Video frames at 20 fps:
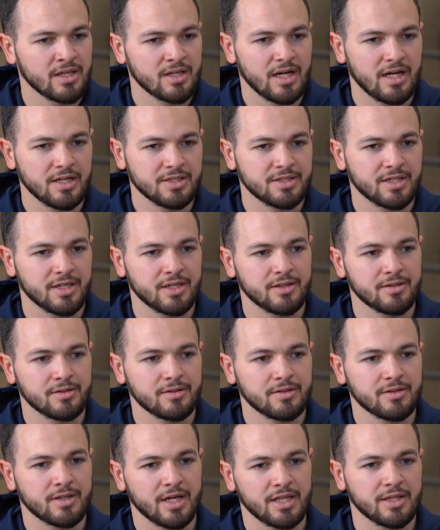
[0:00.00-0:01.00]
I'd say
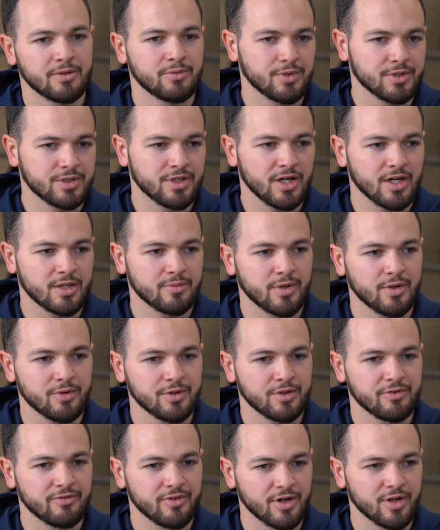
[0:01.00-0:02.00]
kind of like we were talking about
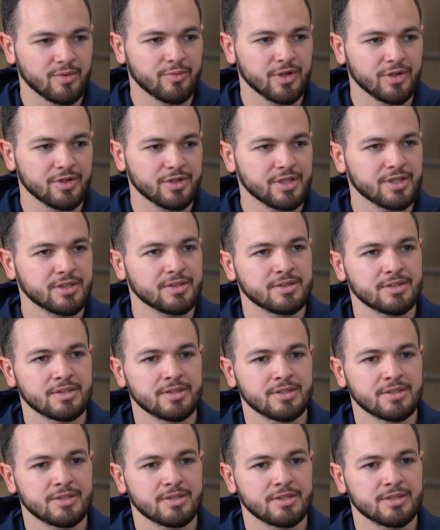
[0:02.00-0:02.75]
with the variability,